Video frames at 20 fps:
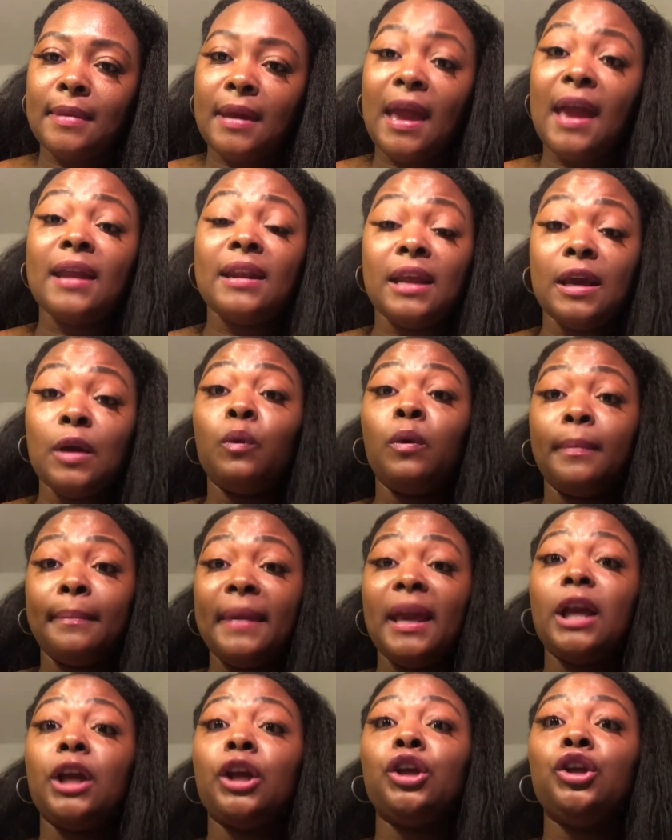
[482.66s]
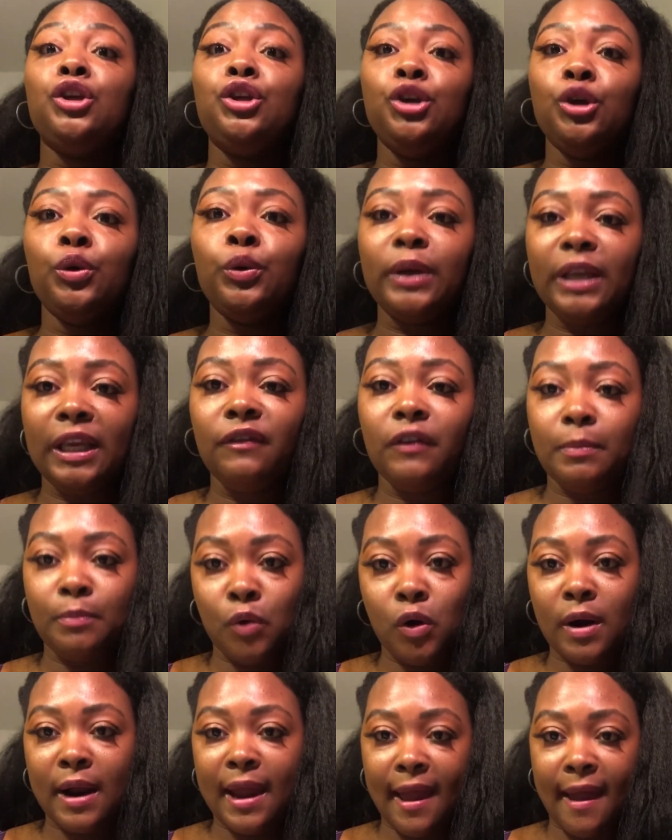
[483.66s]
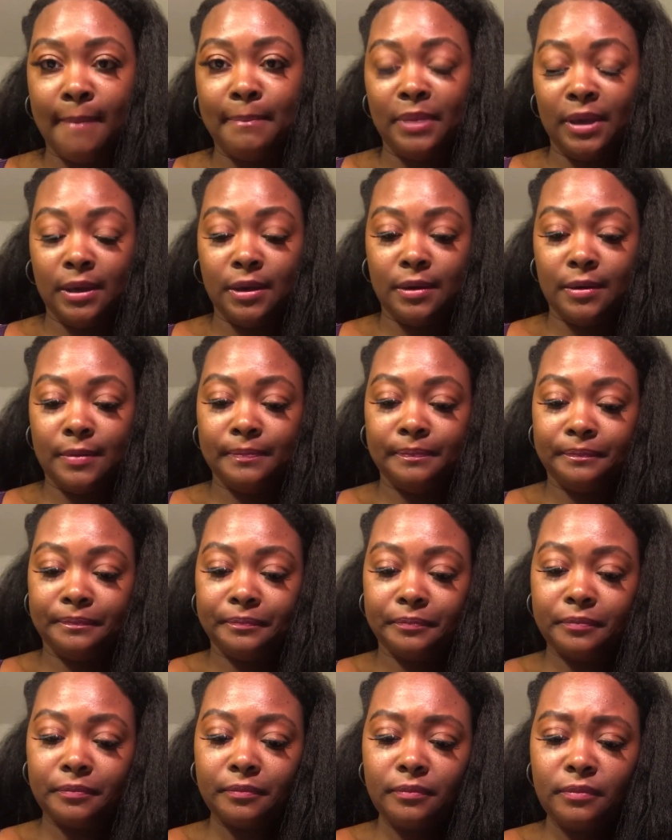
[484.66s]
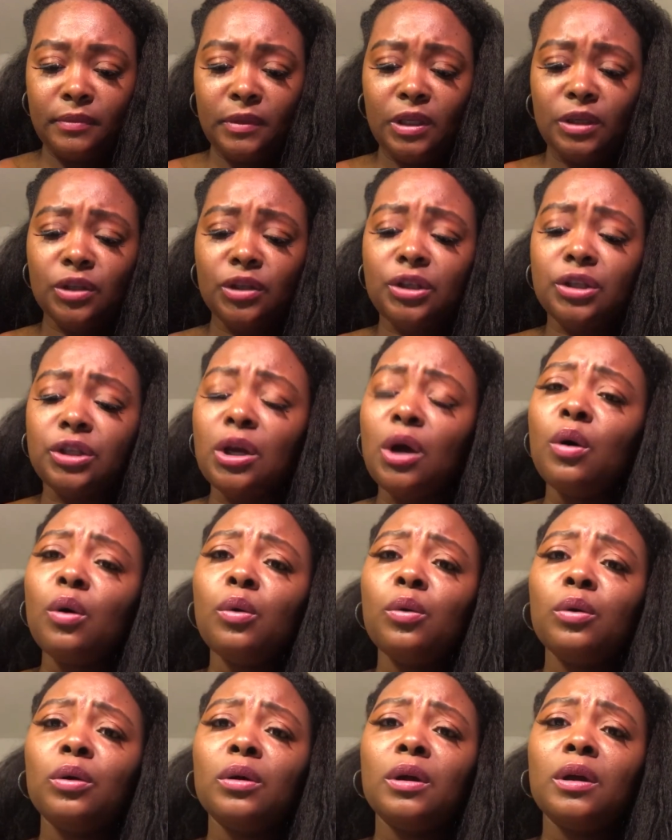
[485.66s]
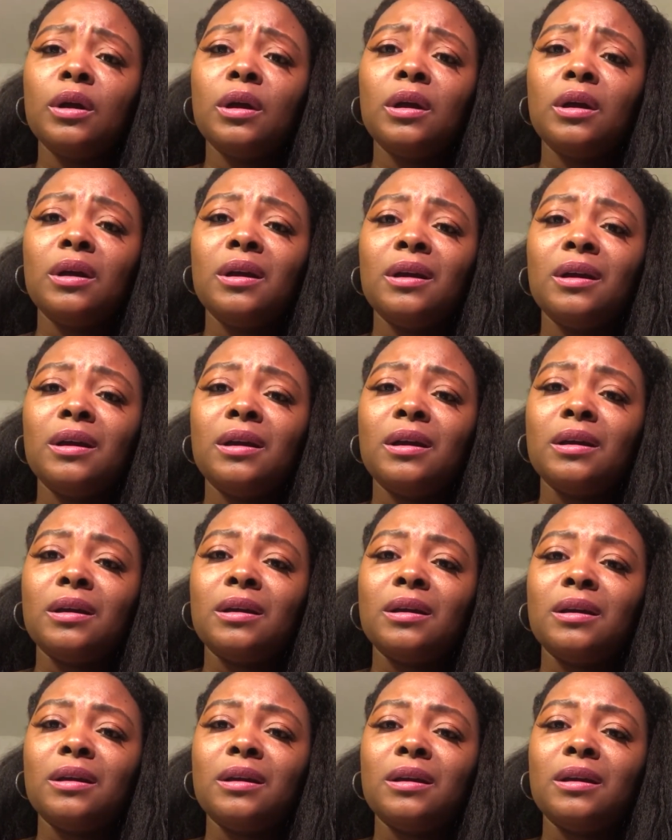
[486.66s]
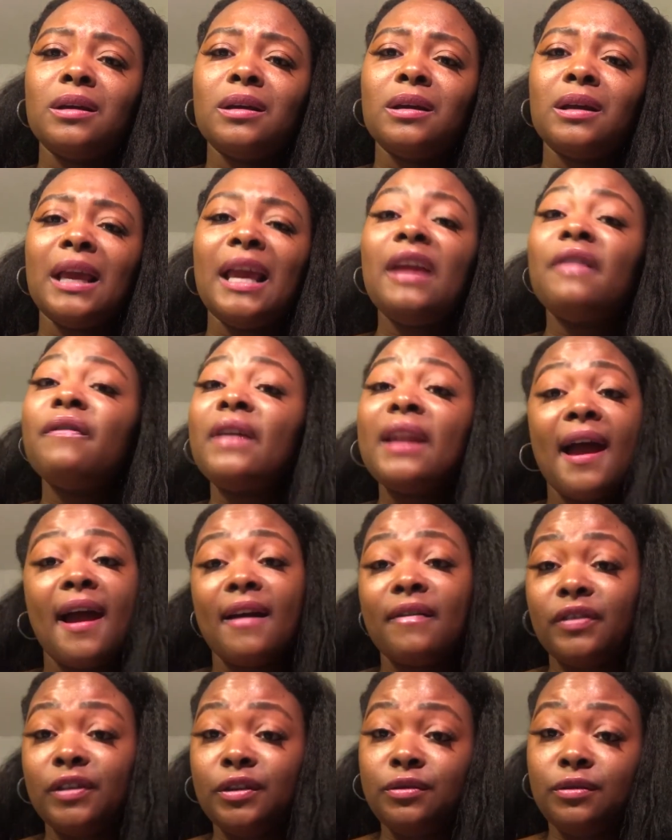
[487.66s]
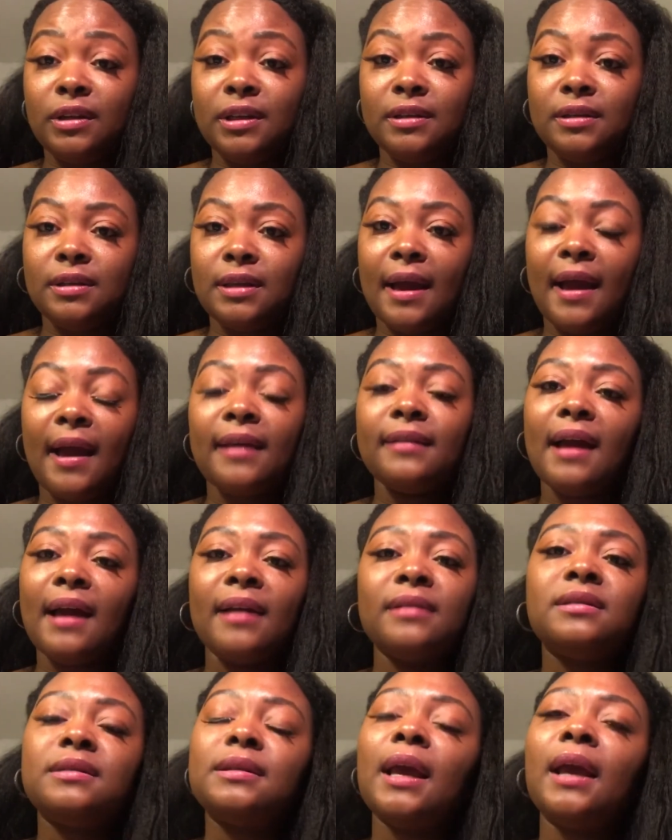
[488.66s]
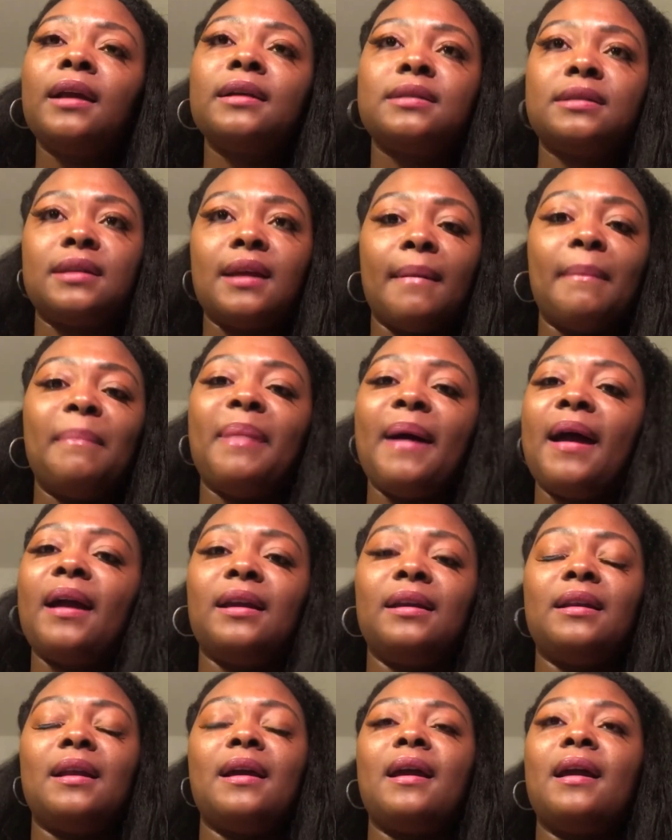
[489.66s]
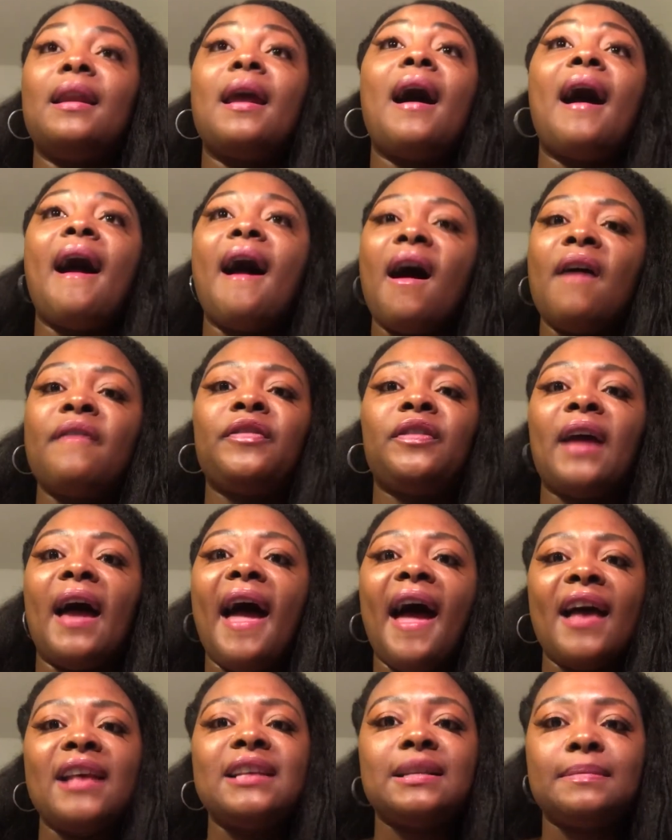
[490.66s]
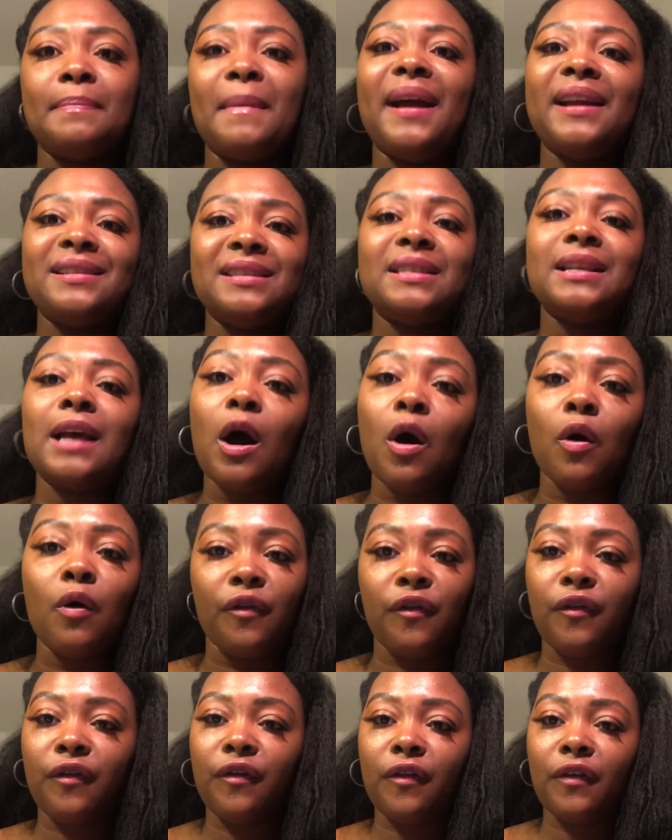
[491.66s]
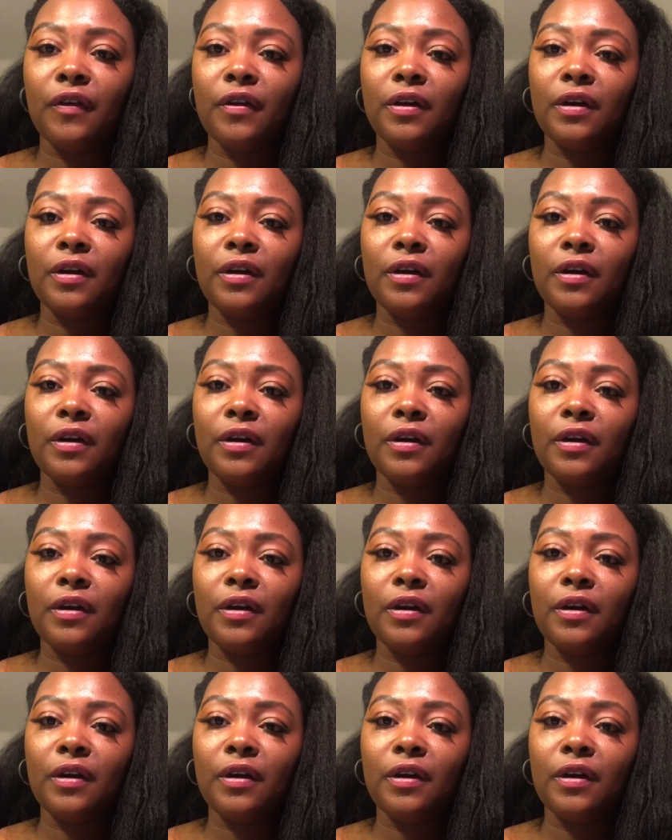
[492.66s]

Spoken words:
And it will make you even more happier. So, even I have to do this. I take a step back and I have to ask myself,